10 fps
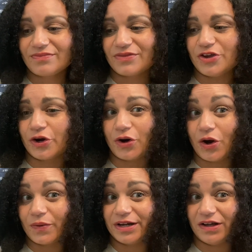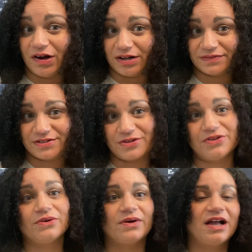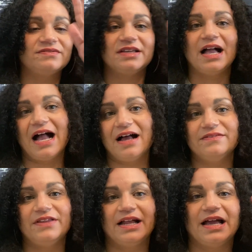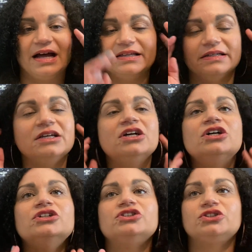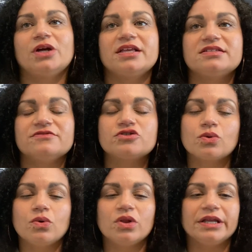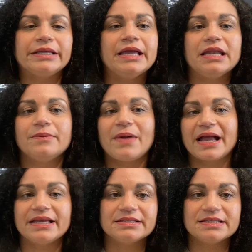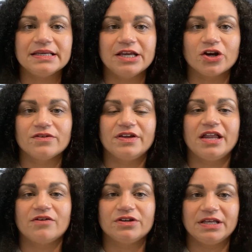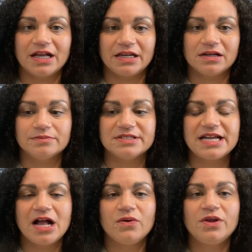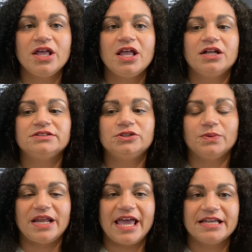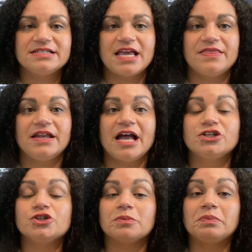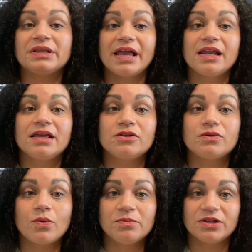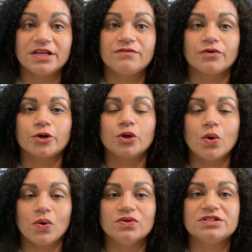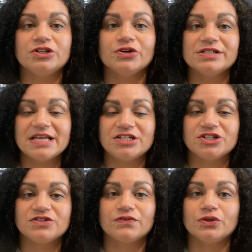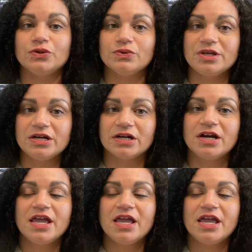you're already off, so you don't have to add that added stress of school and getting back into the gear of it. Everything kind of comes down to an end, and then as you're planning normally for goals and your intentions for the new year,